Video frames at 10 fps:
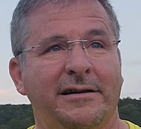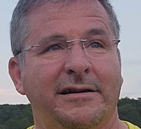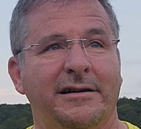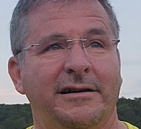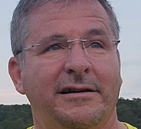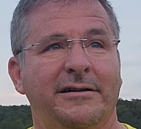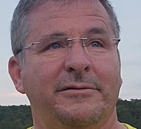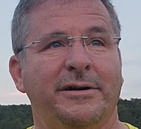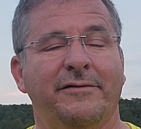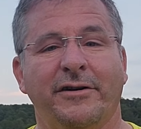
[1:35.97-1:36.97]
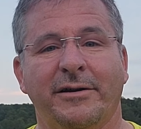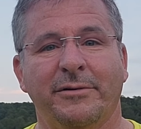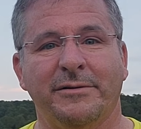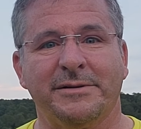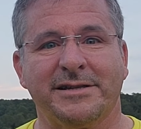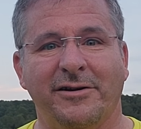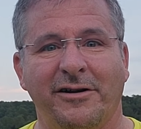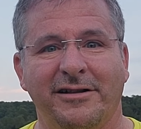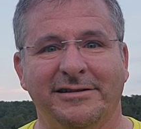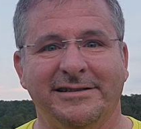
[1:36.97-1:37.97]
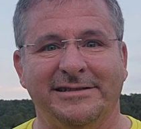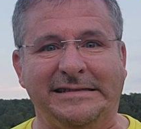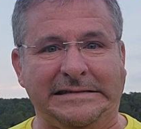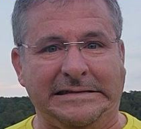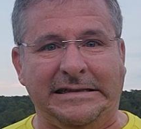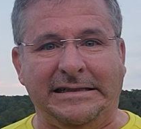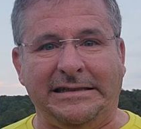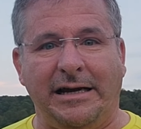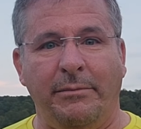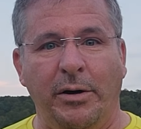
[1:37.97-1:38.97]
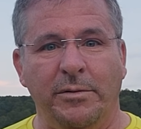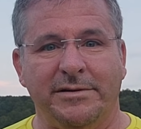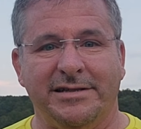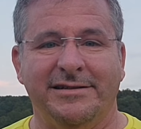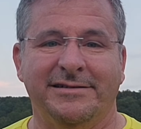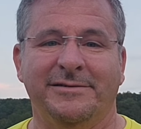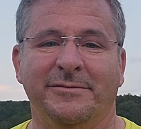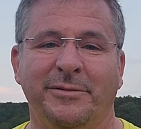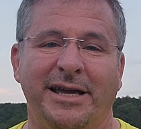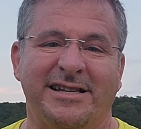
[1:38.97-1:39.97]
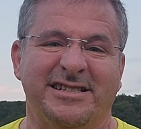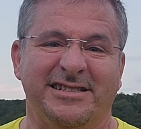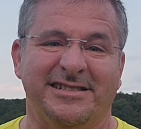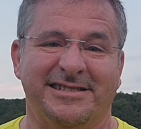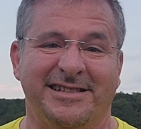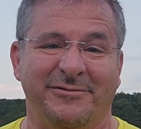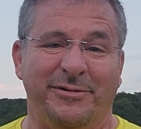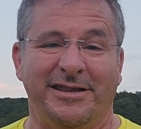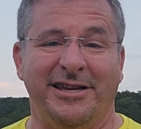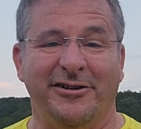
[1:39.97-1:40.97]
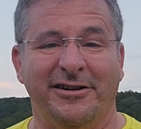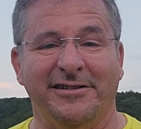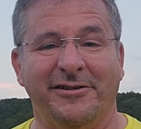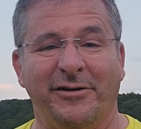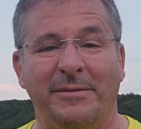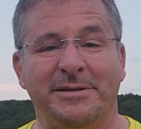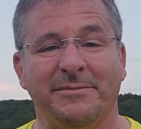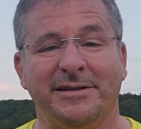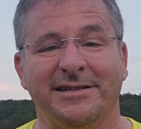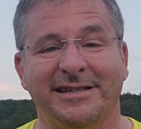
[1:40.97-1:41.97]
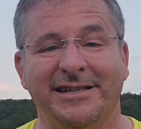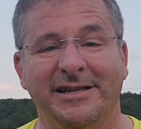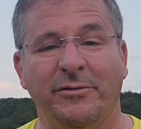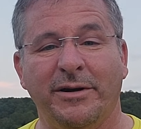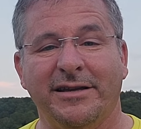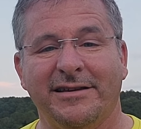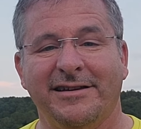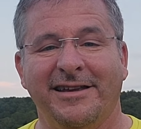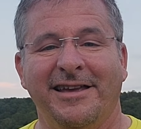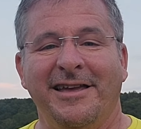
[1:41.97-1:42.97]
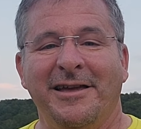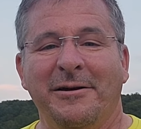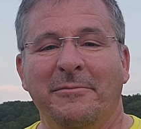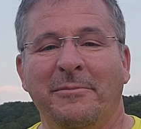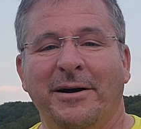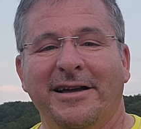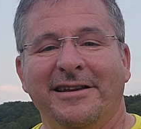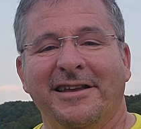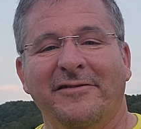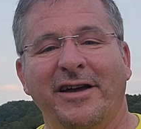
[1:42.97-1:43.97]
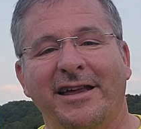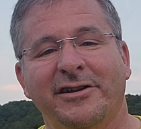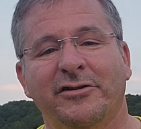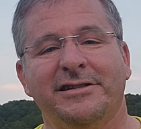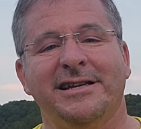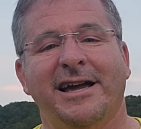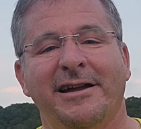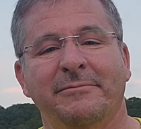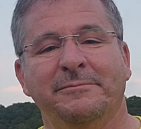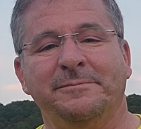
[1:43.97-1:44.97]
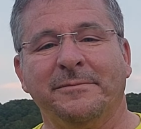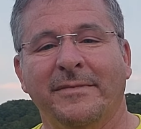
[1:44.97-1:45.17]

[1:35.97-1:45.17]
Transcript: oh, I forget what it was called, a boat. We actually just went there and grabbed something to eat quick, but have had a good time.